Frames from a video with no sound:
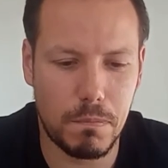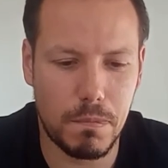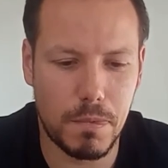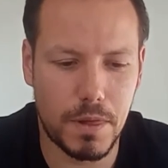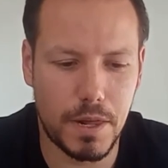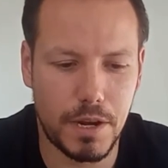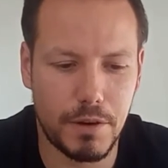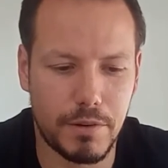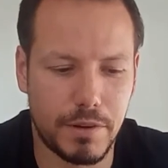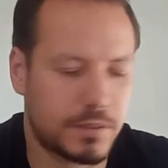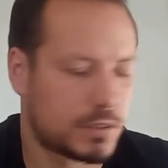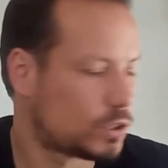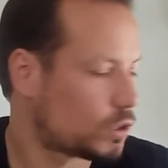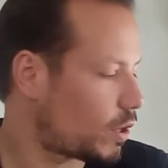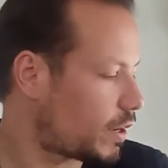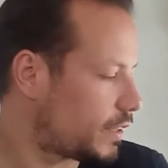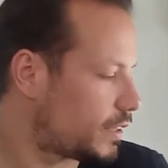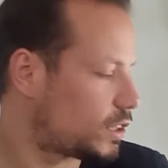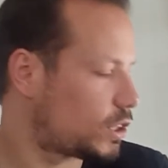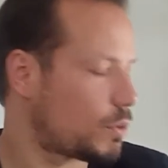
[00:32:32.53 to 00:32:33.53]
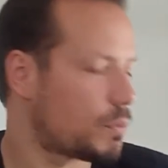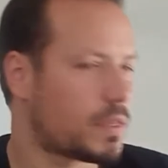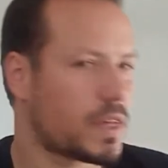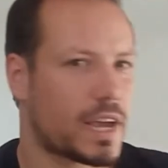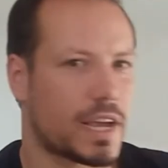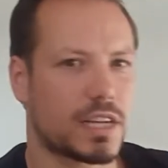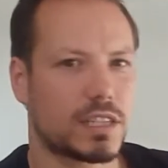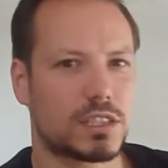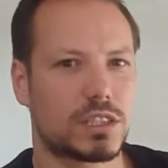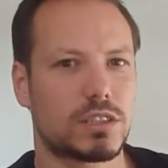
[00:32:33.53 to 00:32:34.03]
Anyway, sorry. So
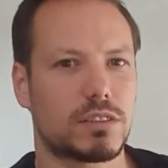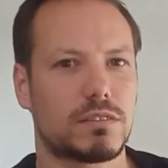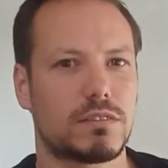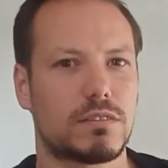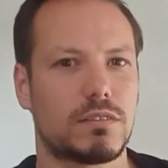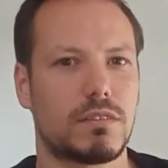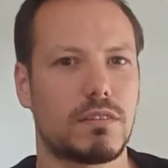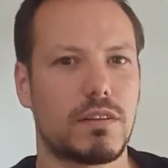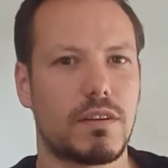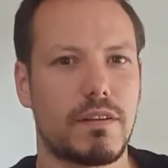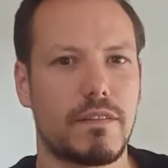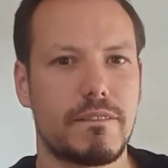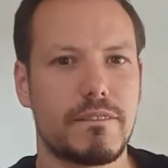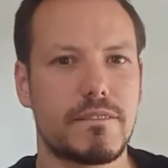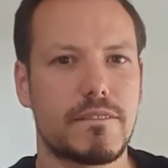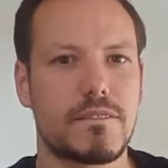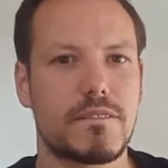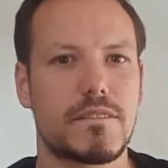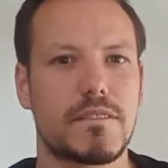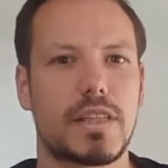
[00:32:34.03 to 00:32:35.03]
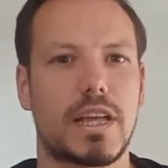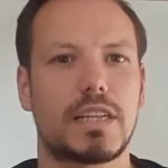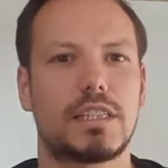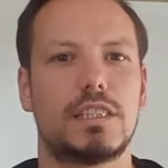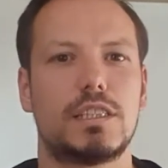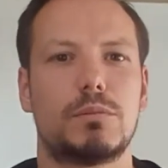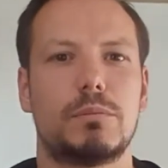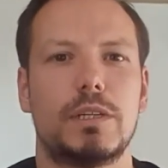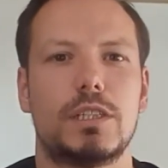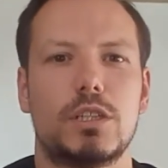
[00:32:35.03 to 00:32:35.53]
that
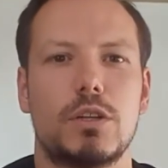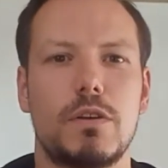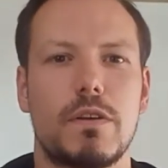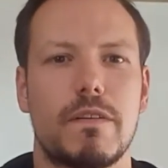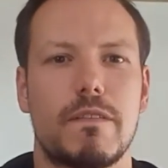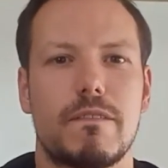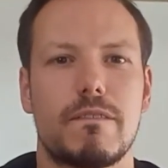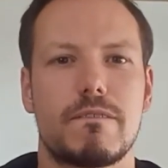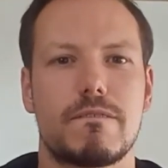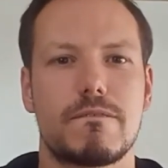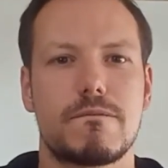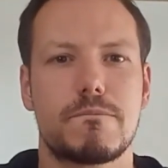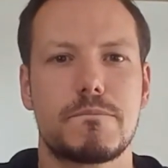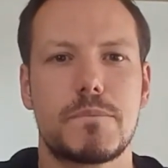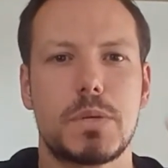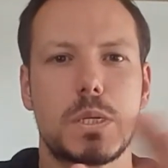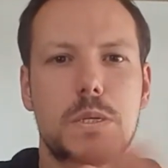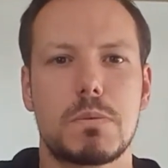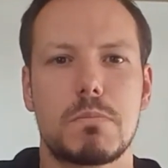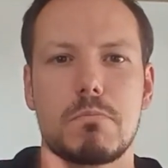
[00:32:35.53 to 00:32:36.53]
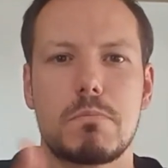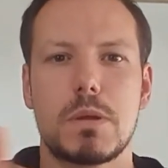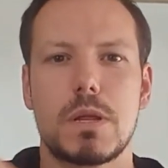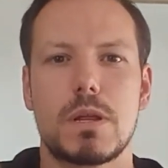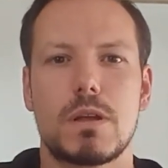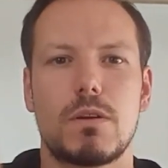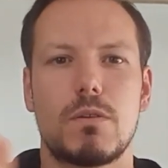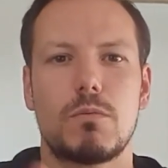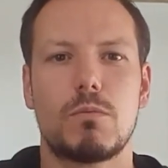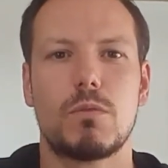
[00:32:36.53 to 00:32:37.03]
is me done.
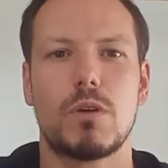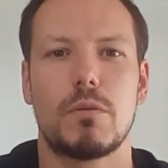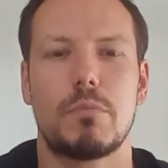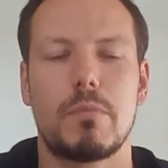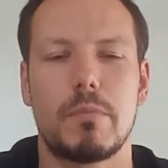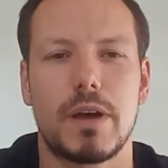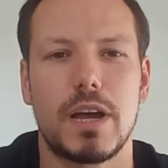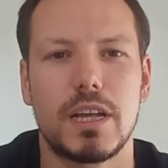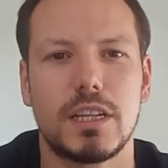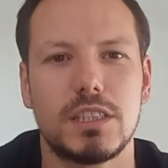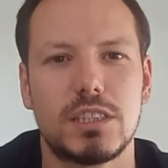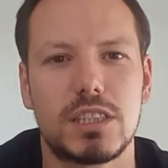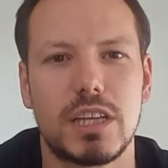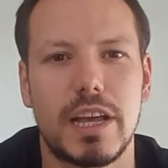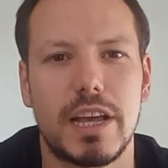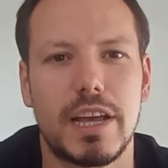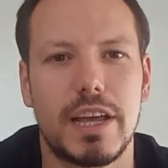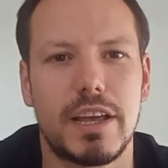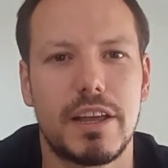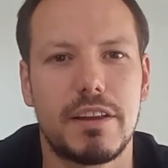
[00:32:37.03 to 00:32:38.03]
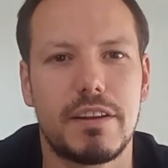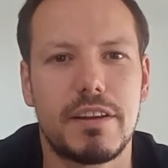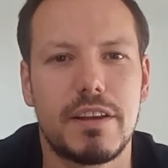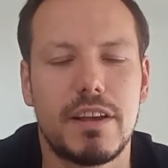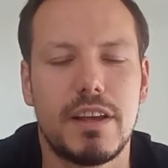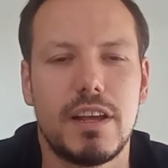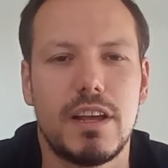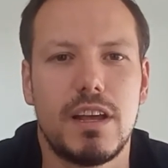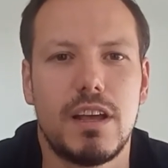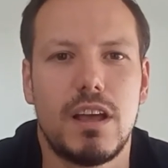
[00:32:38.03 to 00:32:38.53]
Wipe my hands, and
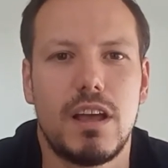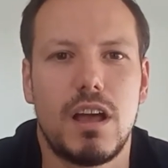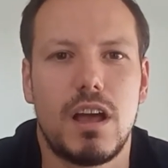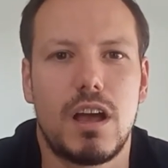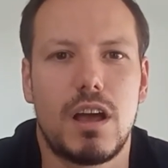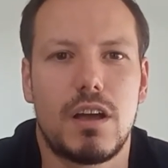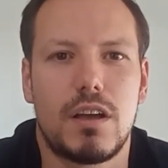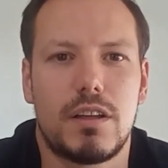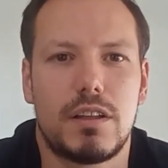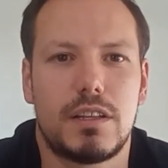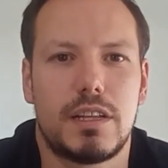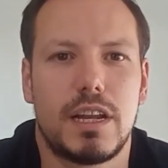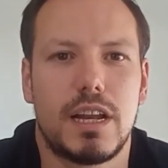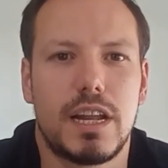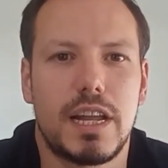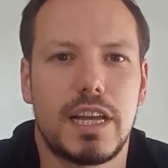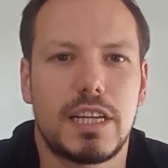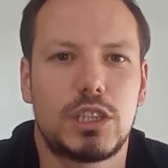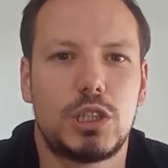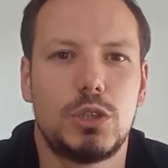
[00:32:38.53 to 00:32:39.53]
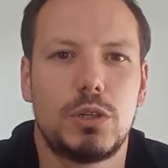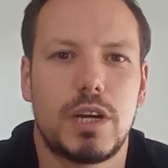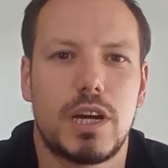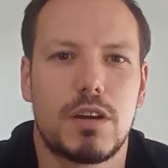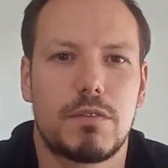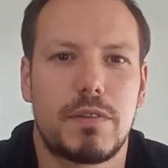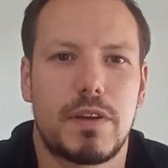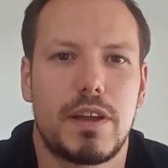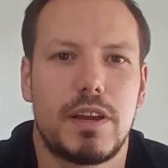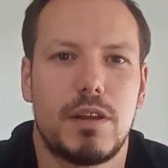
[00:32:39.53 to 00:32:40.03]
unless you
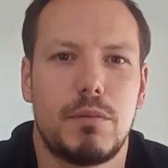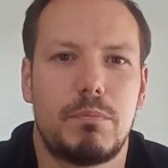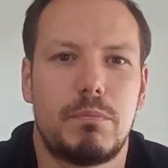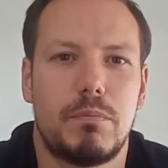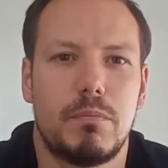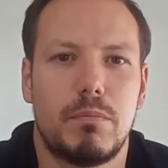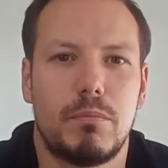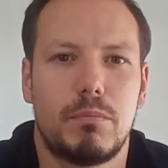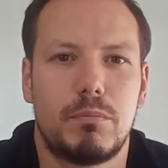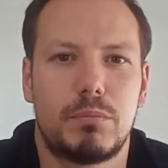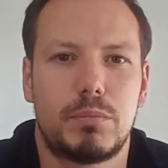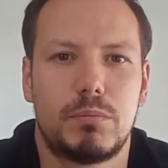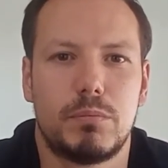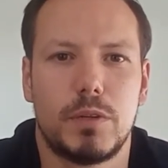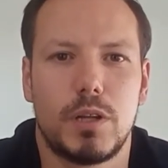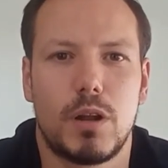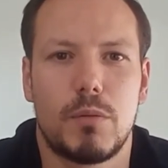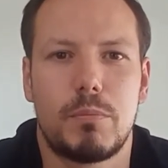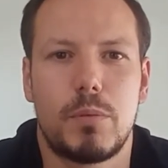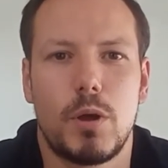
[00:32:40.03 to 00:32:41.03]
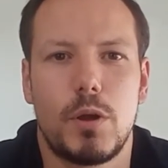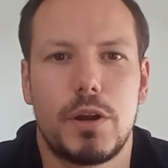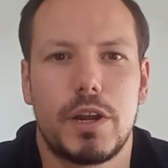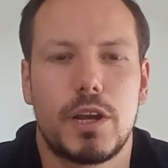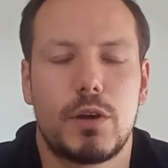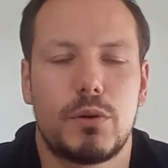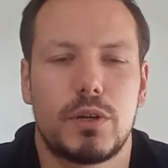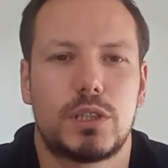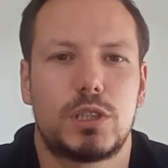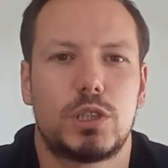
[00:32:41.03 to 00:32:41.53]
have any
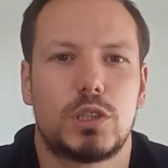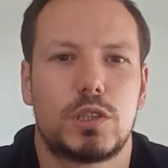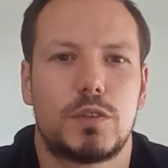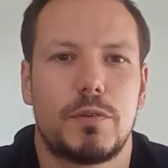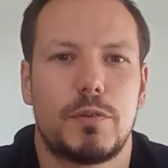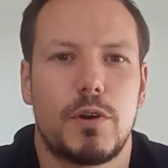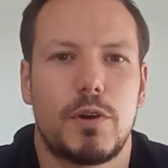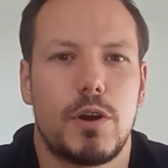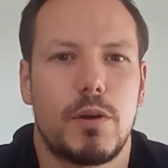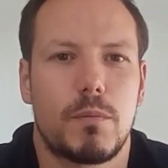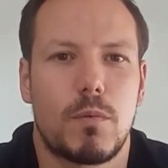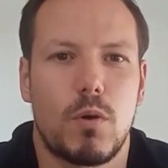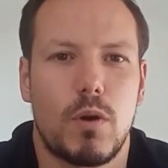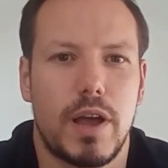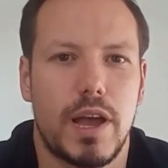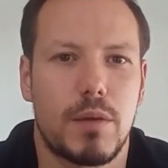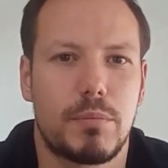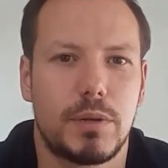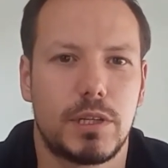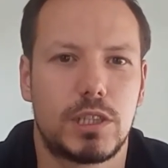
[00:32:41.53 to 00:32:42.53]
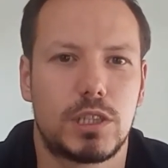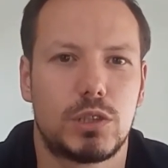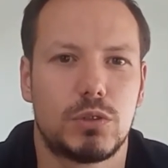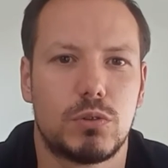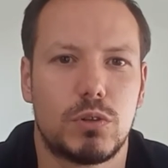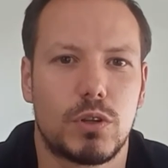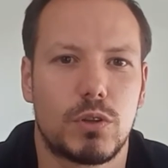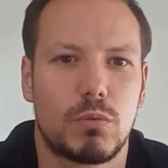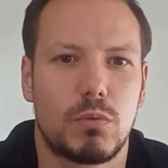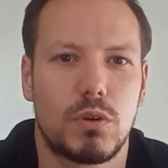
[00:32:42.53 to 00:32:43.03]
burning questions of your own, I'm quite happy to do
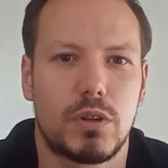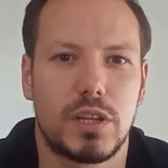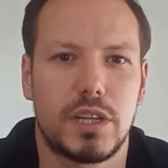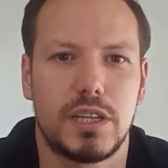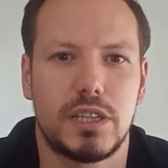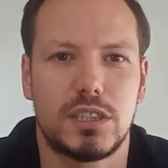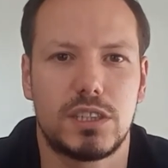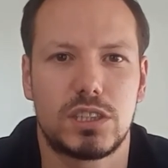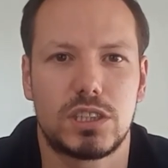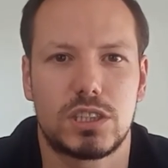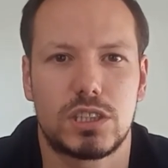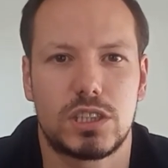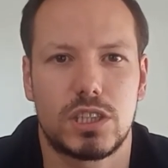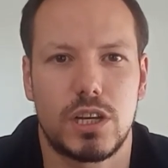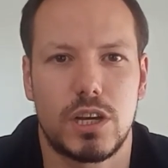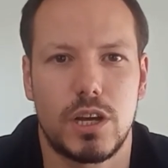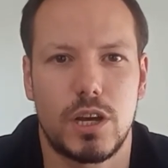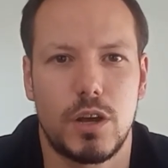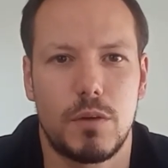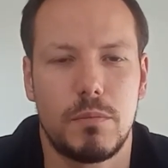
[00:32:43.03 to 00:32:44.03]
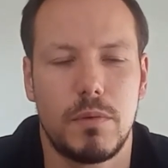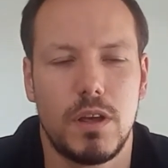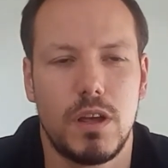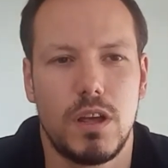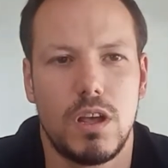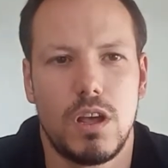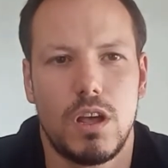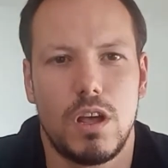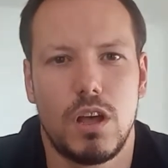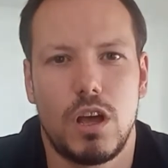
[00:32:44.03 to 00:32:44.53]
another one of these and
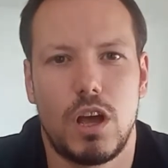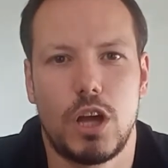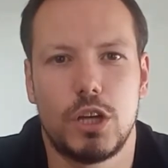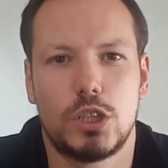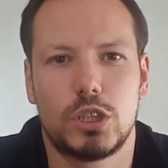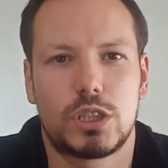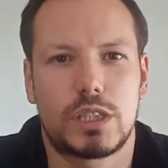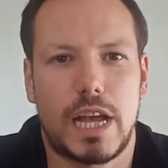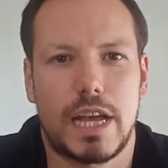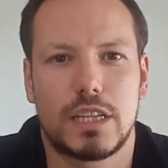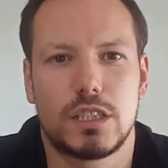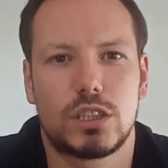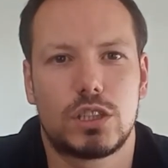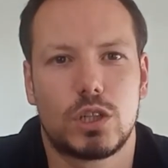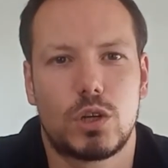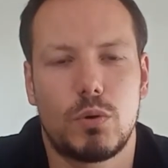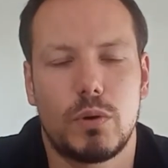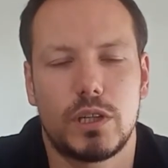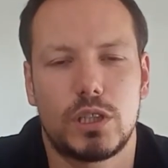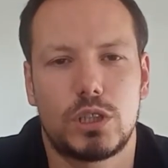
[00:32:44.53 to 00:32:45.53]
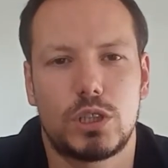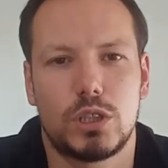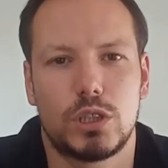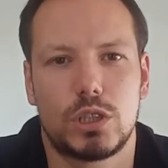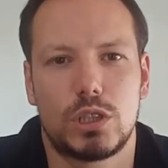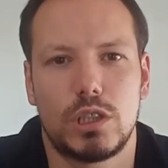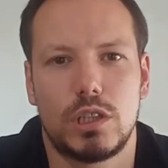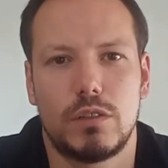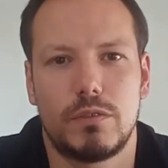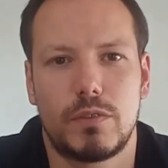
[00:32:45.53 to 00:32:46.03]
just answer
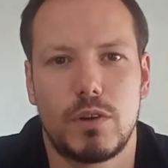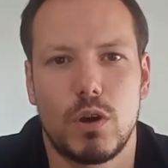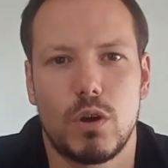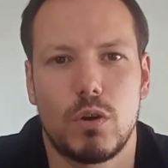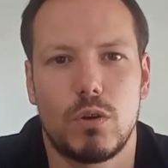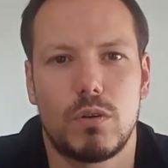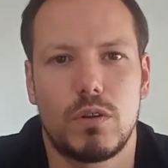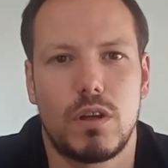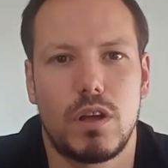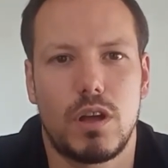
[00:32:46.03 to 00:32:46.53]
questions that you've got.